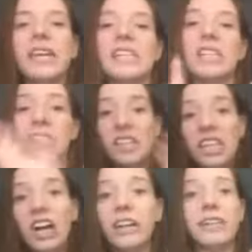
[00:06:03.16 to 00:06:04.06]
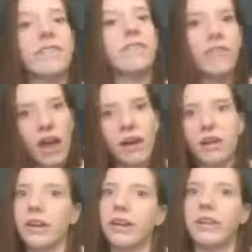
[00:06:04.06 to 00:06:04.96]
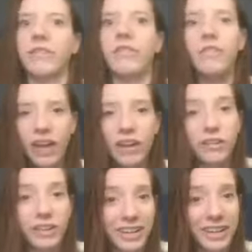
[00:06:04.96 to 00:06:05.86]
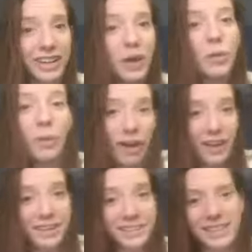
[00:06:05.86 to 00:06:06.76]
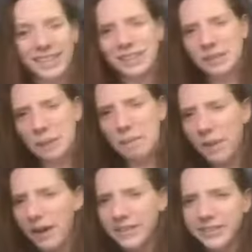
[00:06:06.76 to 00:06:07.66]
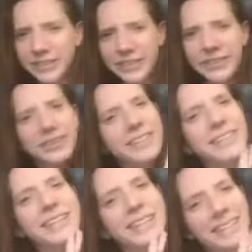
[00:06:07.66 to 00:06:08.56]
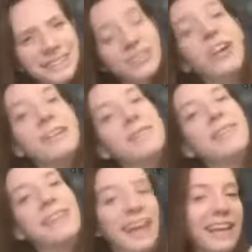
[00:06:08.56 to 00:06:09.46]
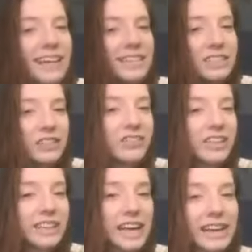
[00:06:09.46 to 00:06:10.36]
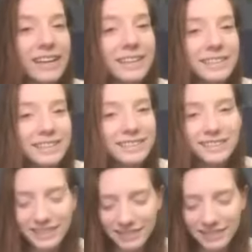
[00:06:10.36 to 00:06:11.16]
thing is the sun is very, very what? It is. It burns you. Starts with an H, 3 letters.